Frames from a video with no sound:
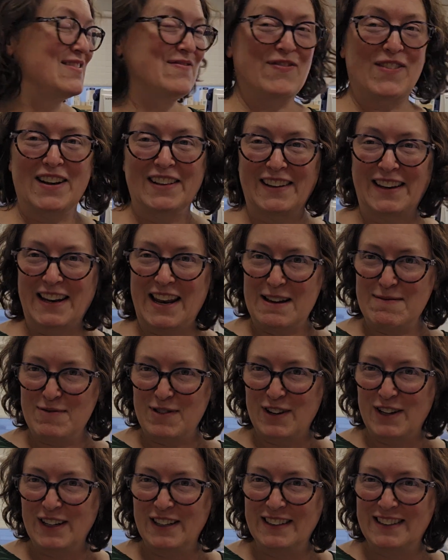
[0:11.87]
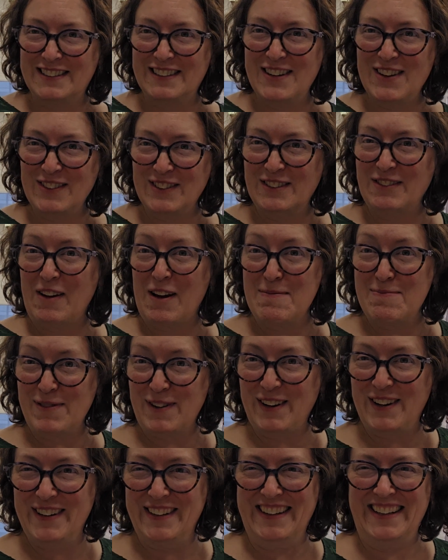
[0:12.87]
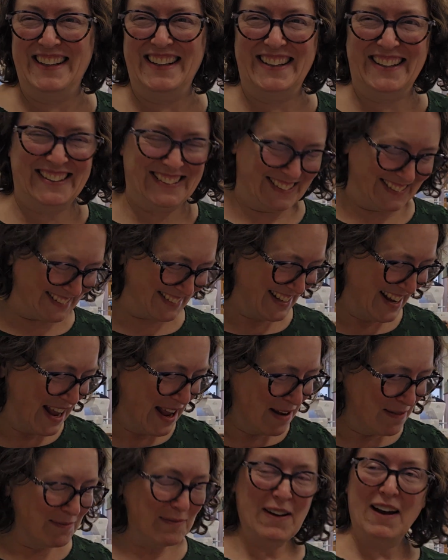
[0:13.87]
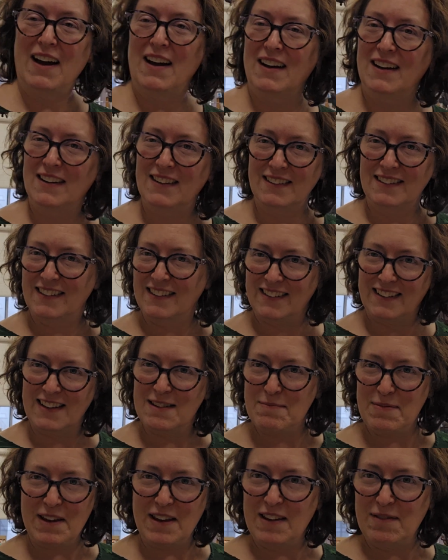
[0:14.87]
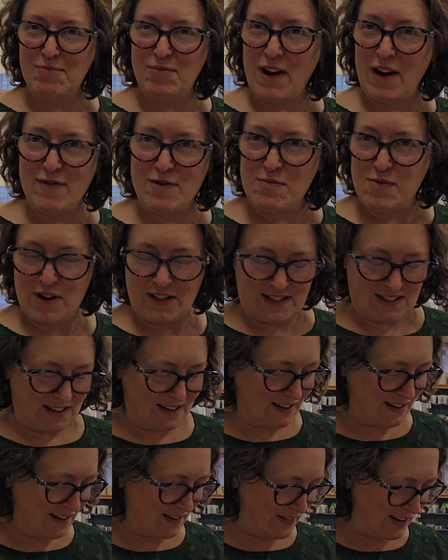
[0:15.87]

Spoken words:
friendly neighborhood snow scraper is going to be ever present in the